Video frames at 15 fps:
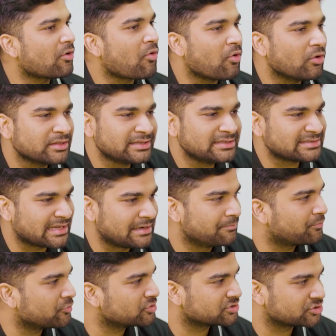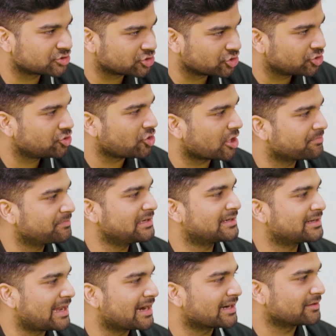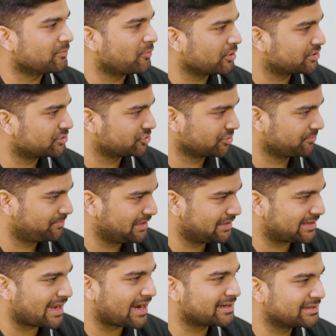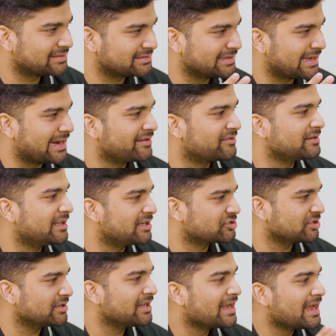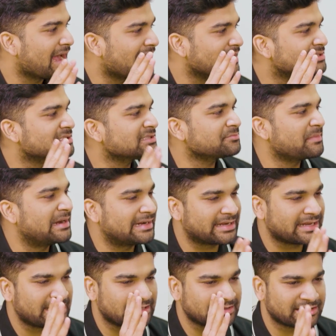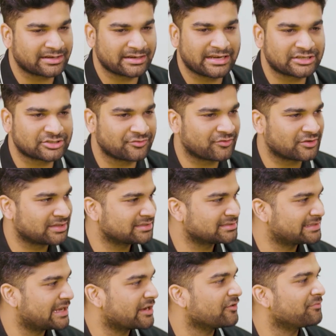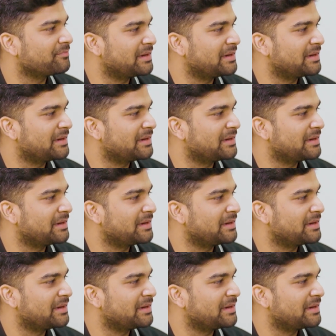all these inputs should not be tracked. What should be tracked is the end relation and just maintaining the relation for the sake of